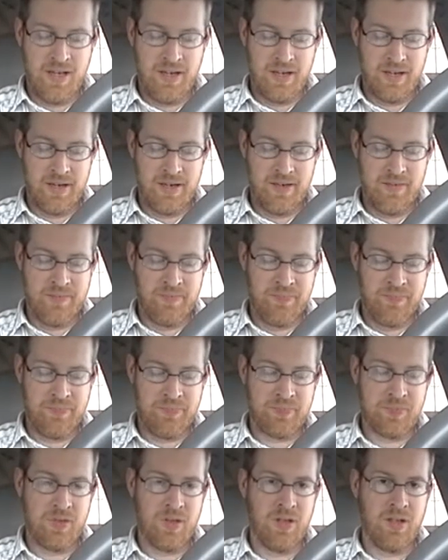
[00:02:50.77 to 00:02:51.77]
Um,
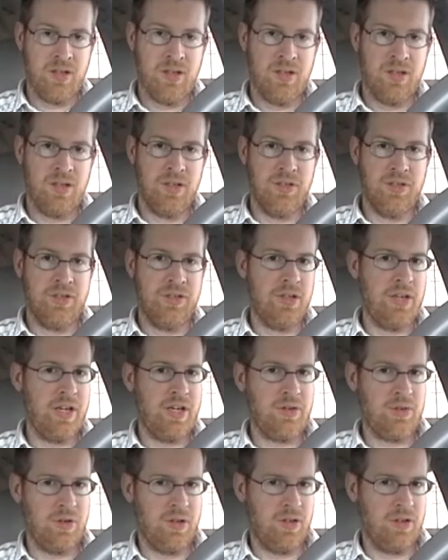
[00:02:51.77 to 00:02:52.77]

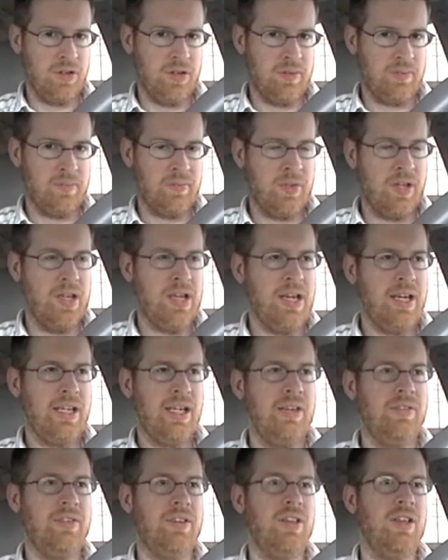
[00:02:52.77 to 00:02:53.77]
Nightcrawler. He could
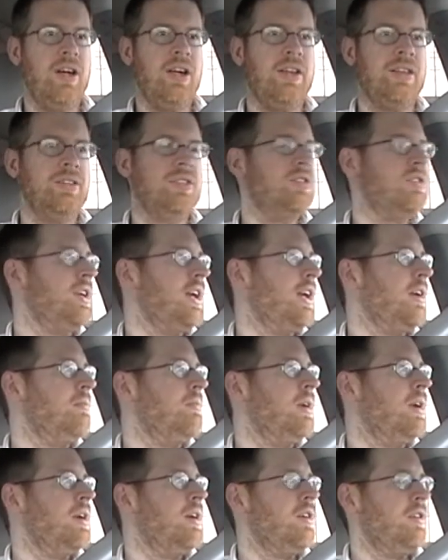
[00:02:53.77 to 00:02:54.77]
have a lot of the
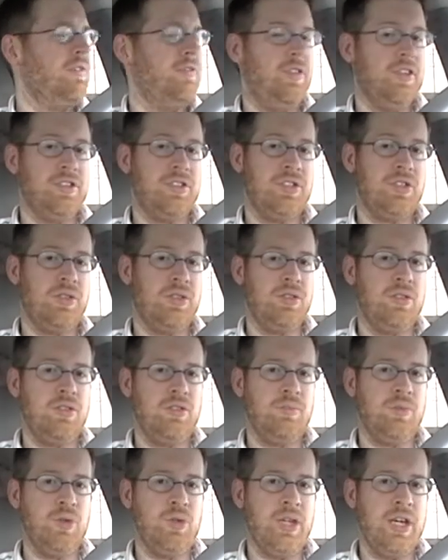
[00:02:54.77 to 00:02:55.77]
same
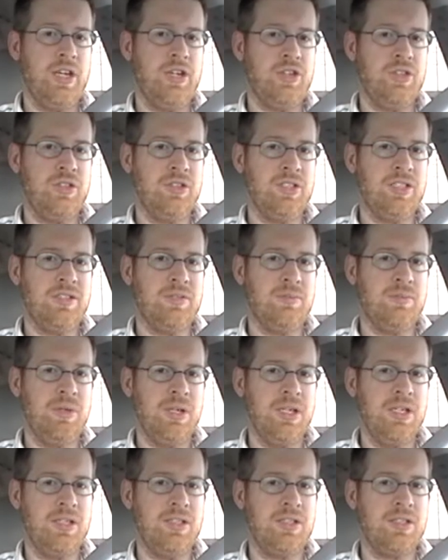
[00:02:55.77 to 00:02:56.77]
physical mutations as
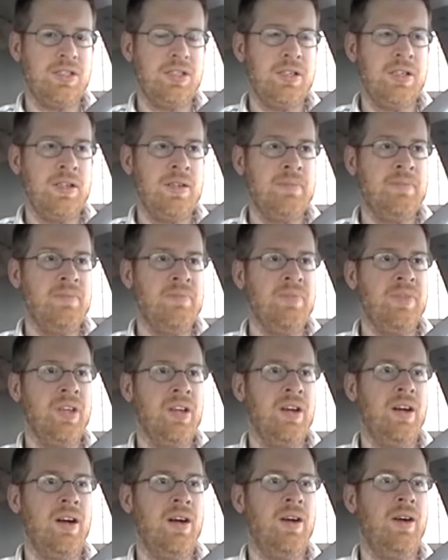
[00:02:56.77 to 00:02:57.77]
Beast,
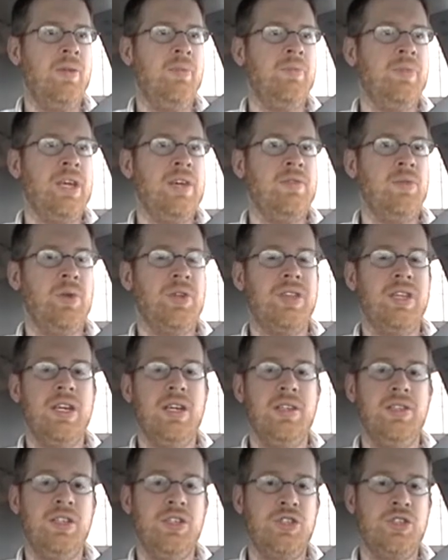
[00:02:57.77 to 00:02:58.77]
um, even with the
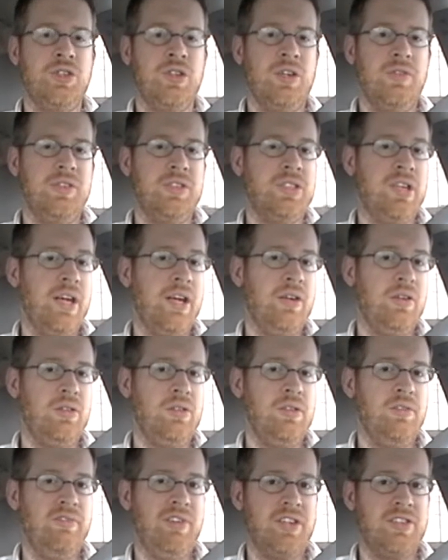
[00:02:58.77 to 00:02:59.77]
addition of a
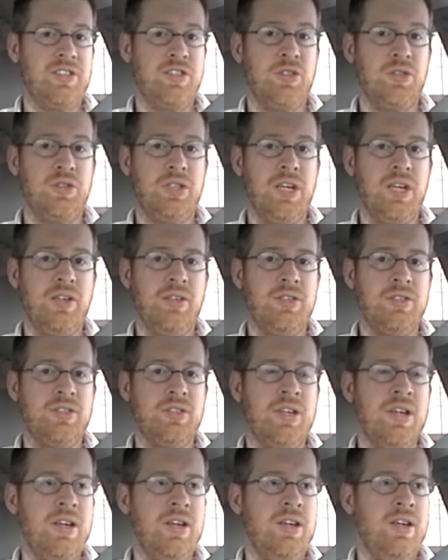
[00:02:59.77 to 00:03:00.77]
tail, vestigial tails